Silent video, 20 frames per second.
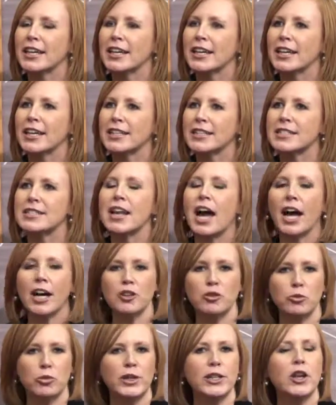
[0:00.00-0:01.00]
It's
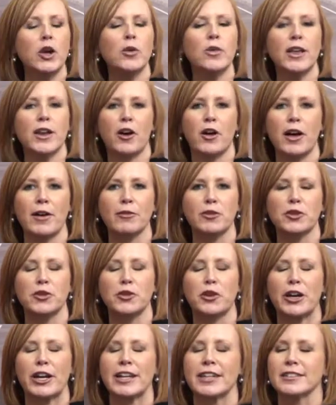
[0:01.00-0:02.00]
not, we know they all have good
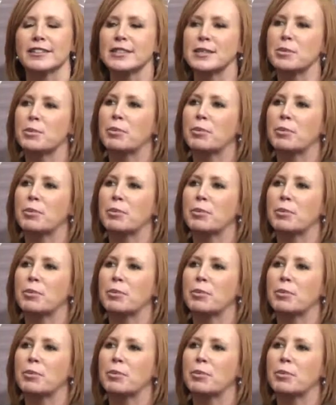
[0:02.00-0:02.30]
grades,